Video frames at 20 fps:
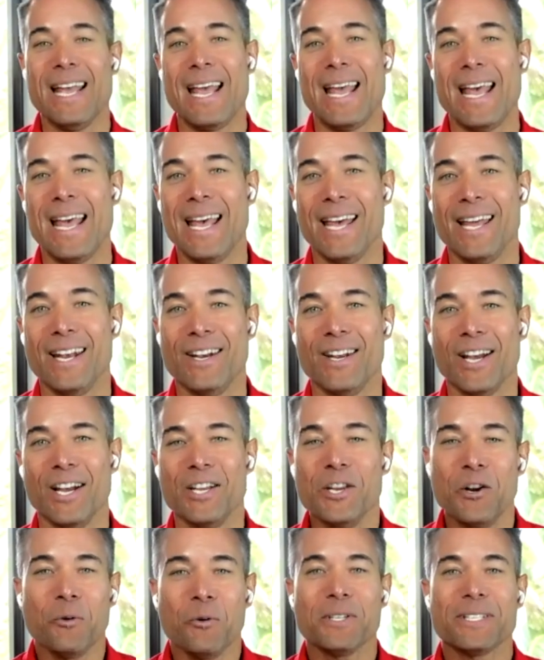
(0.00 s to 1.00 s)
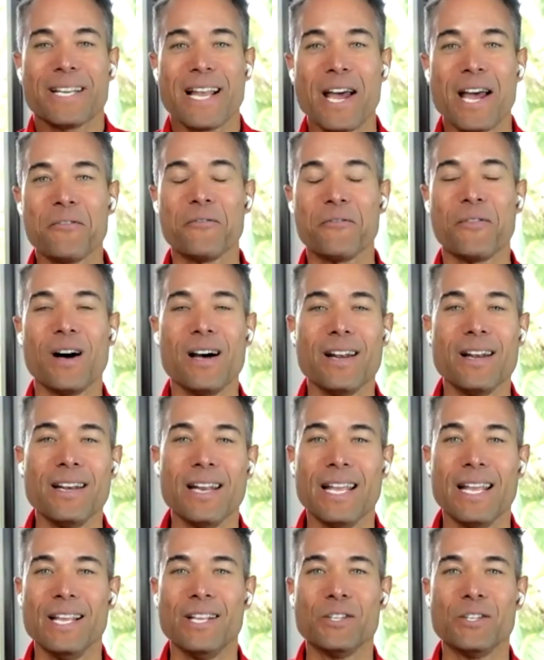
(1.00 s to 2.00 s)
And you know, what's kind of fun
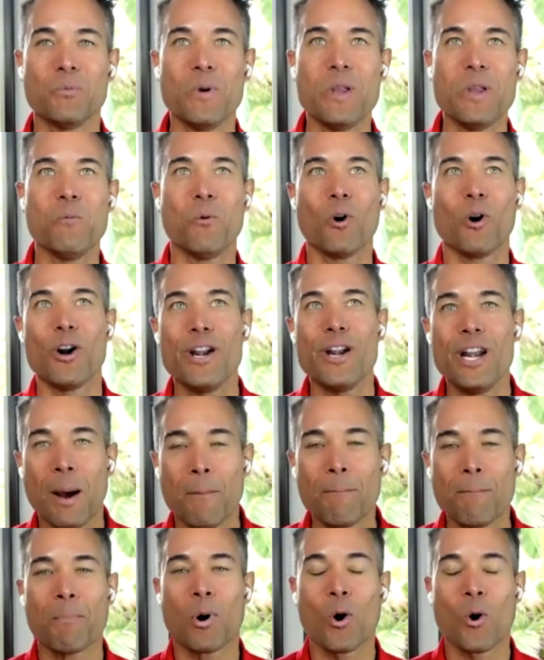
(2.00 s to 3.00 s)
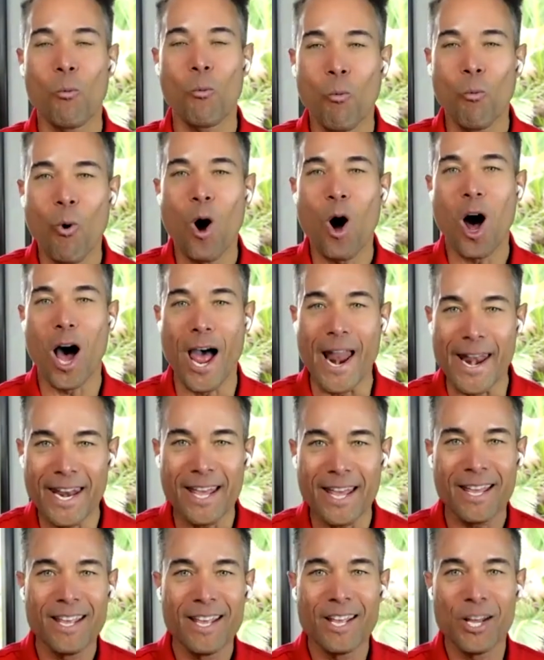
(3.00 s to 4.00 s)
is we were
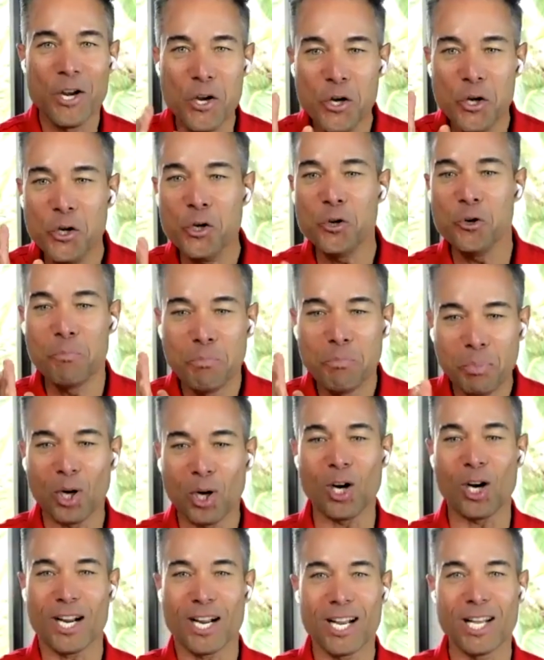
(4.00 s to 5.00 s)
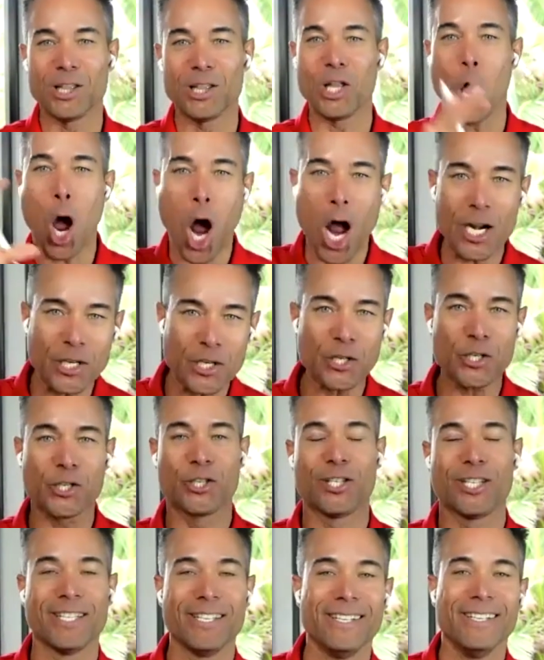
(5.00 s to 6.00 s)
#1 new book
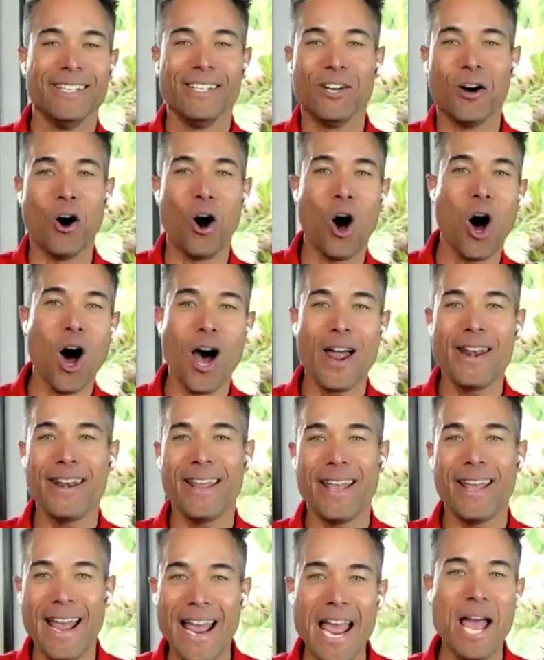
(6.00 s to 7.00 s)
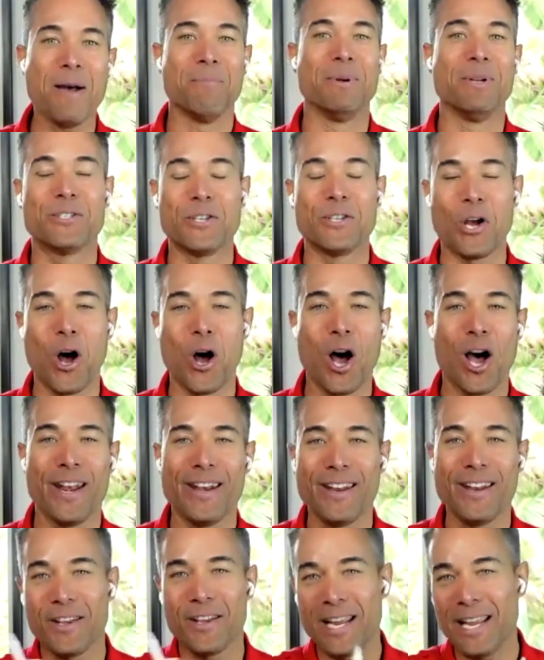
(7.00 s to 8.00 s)
launched on
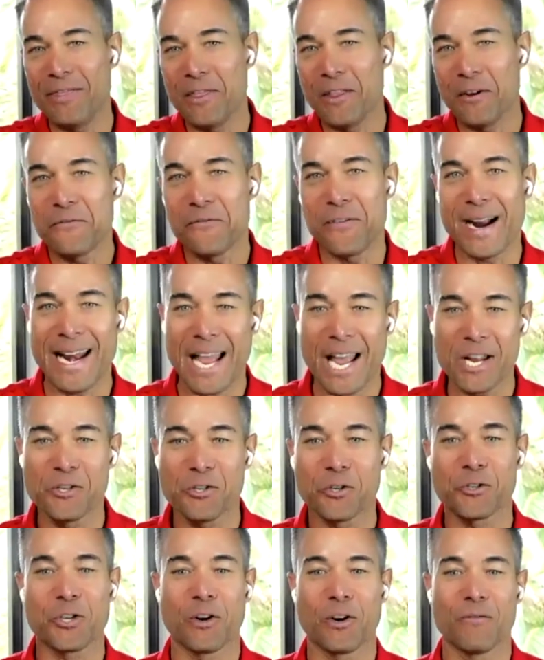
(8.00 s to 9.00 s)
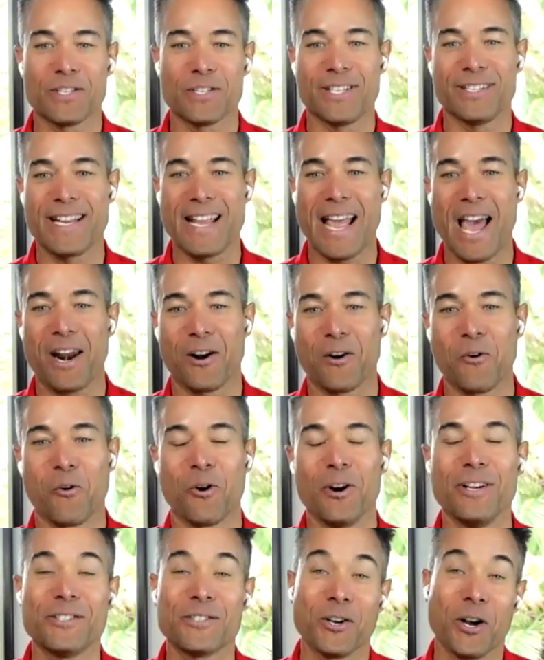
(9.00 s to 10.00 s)
Amazon in the financial services
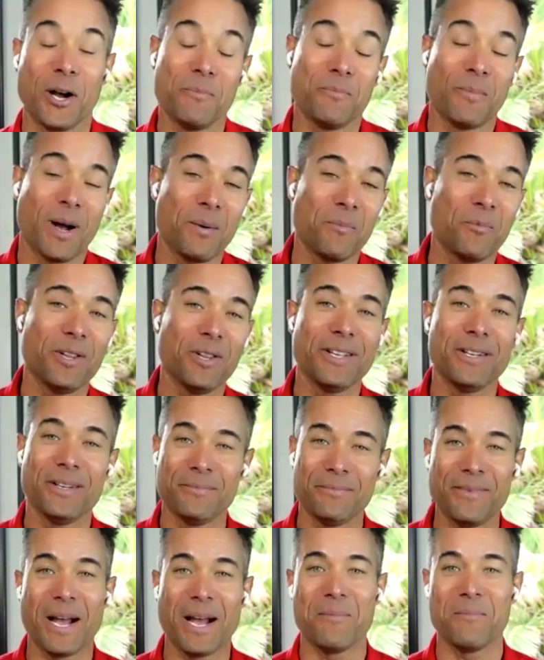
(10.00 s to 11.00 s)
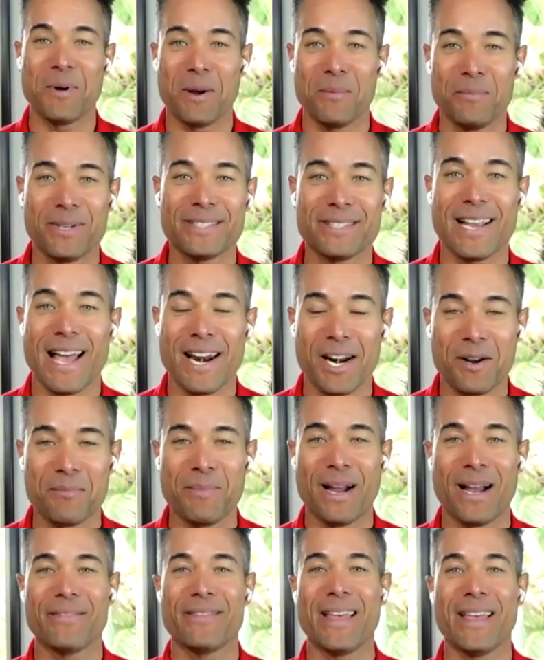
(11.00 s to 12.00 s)
category. So I'm excited
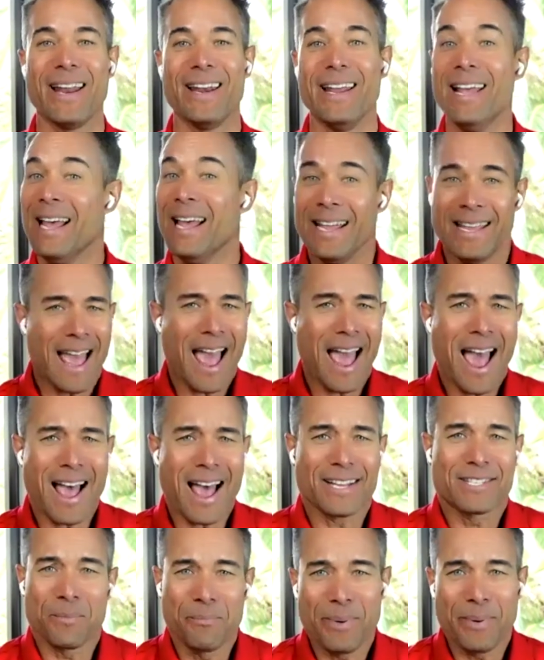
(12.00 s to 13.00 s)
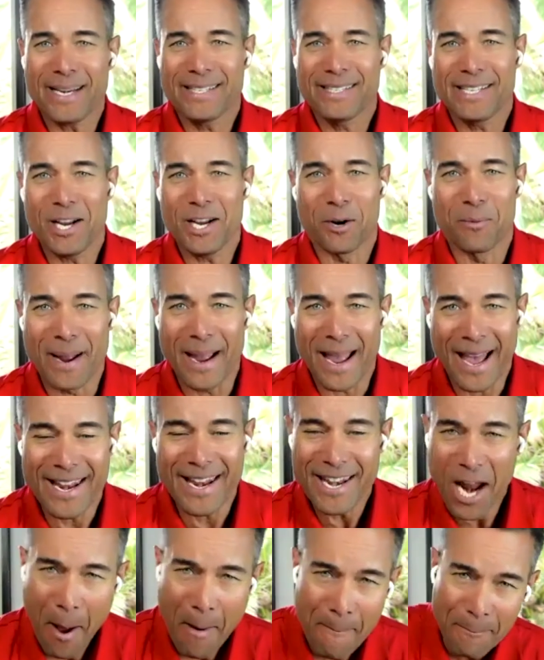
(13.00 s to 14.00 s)
about that. Yeah, it's a big deal,
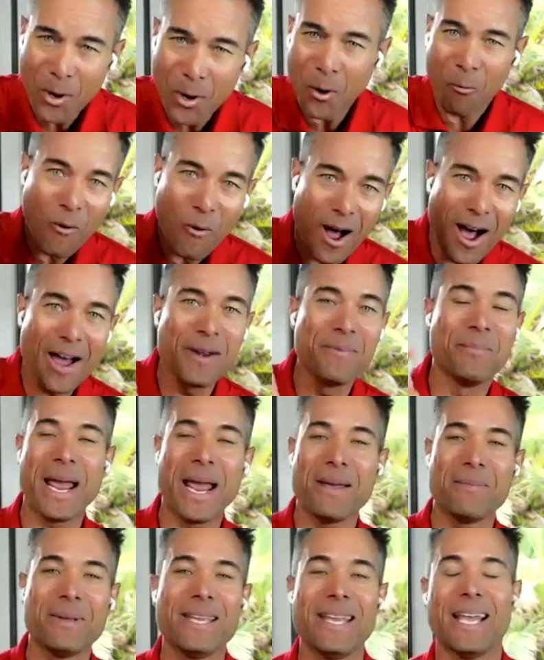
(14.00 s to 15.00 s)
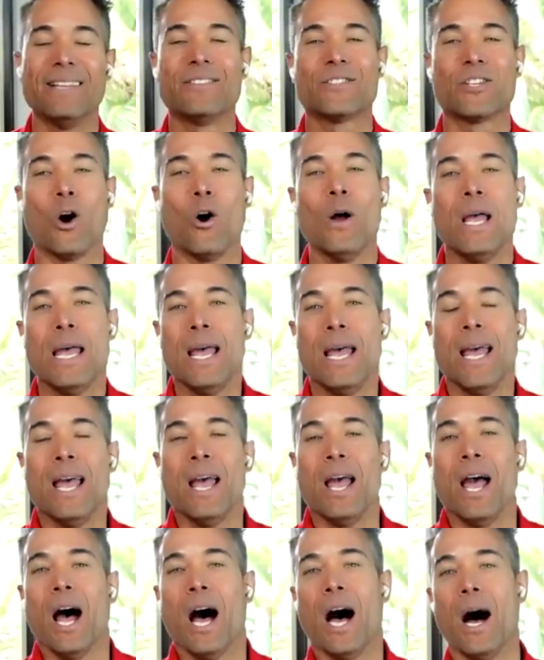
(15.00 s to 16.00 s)
man. #1, baby. And so
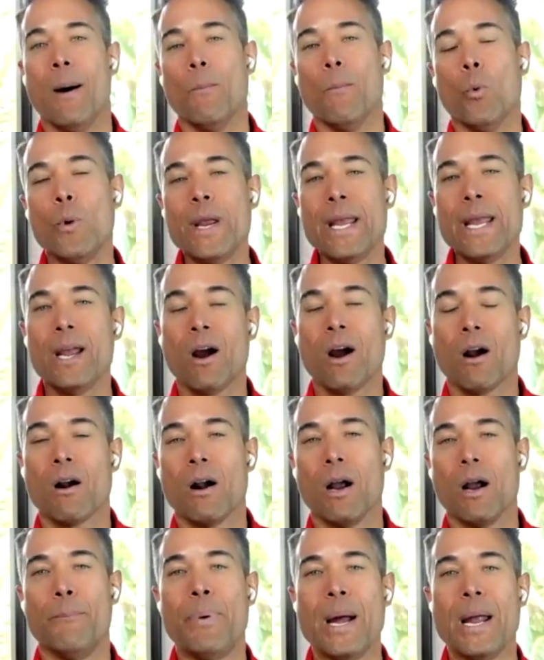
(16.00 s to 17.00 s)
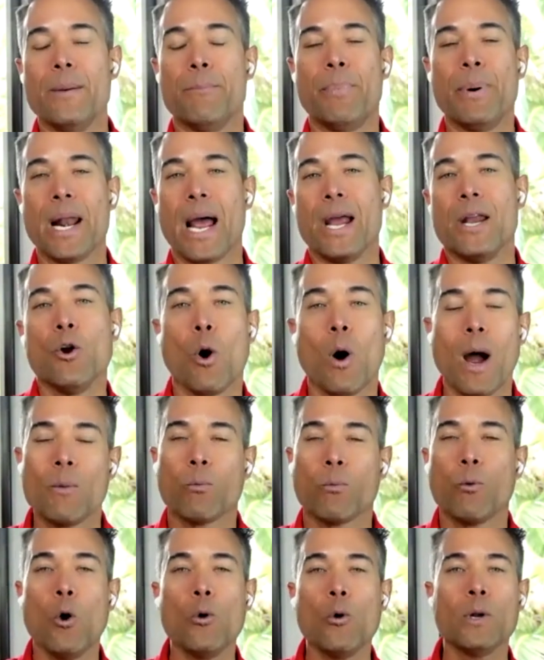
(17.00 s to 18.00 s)
we are, but no, I
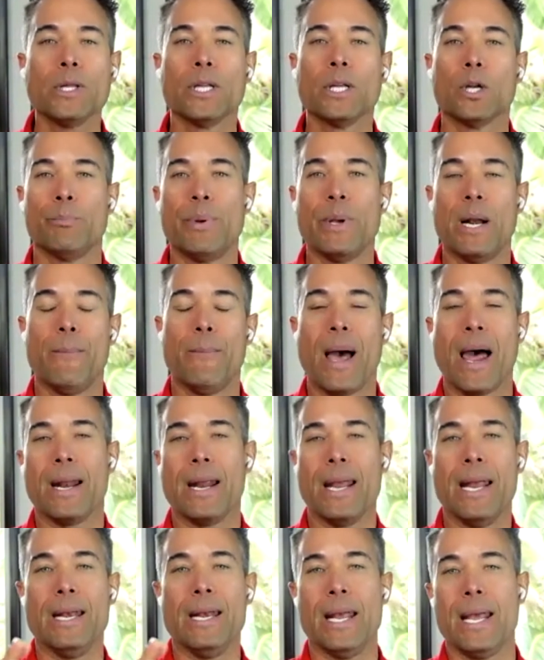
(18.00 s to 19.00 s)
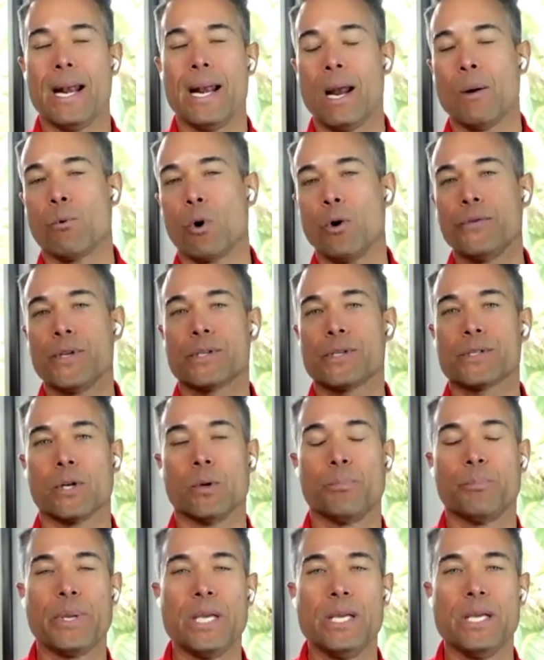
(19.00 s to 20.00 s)
wrote a little bit about it and I wrote this
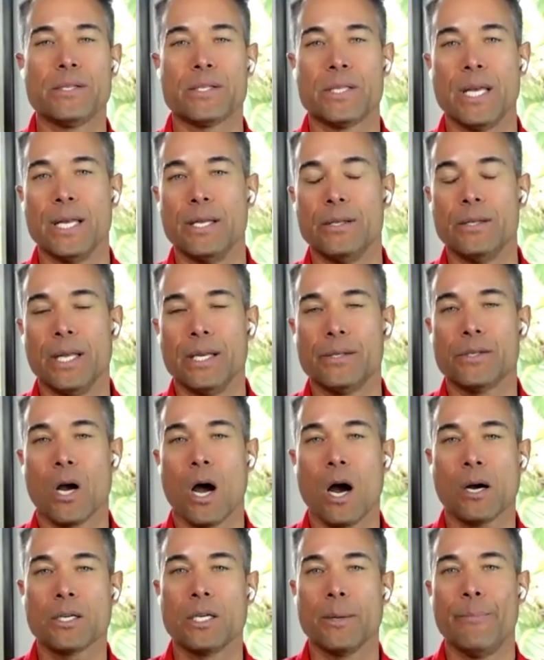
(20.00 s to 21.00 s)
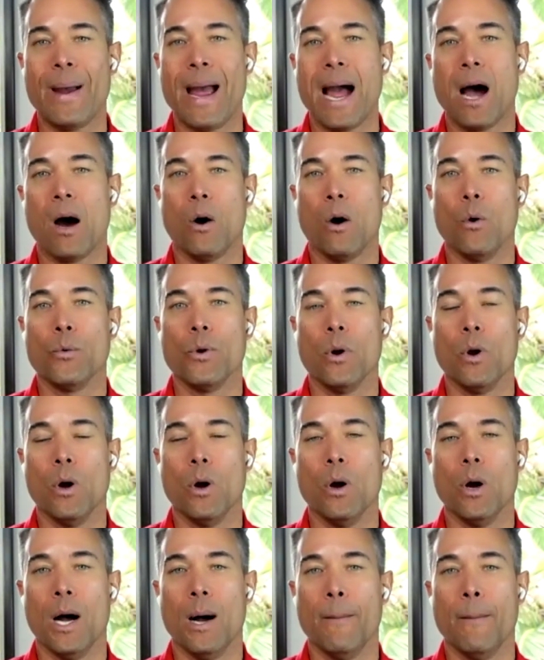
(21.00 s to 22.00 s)
little piece that talked about
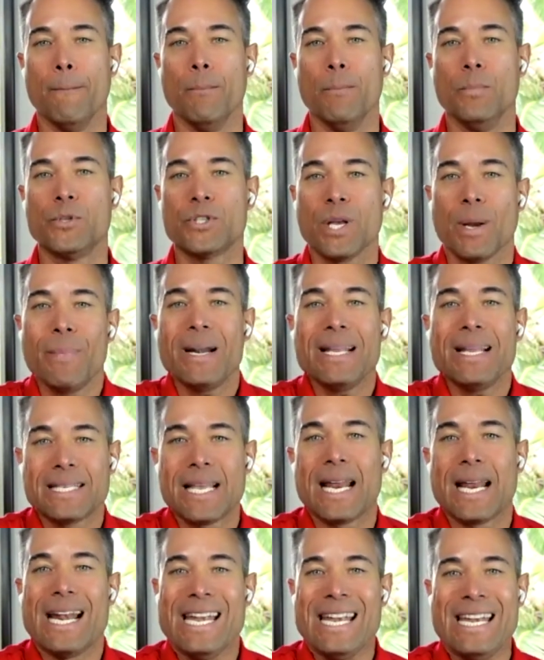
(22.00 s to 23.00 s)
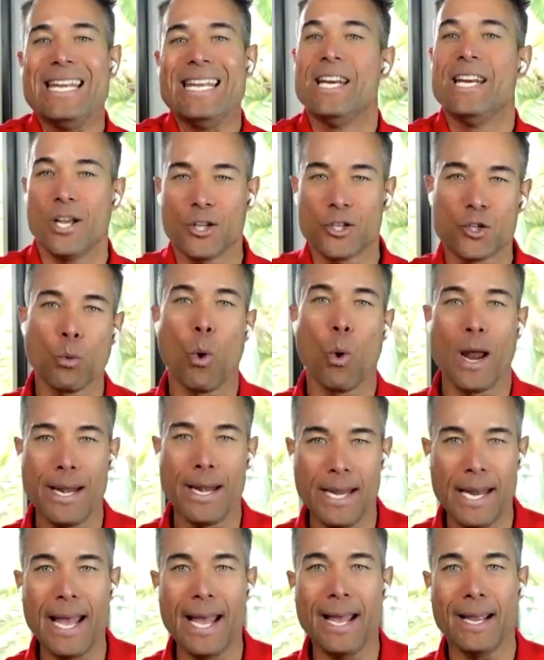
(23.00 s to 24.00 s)
somebody's going to need us
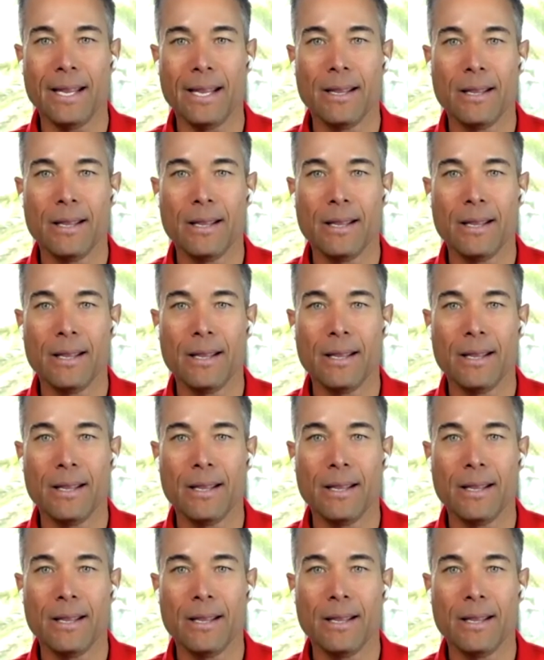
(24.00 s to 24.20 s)
one day.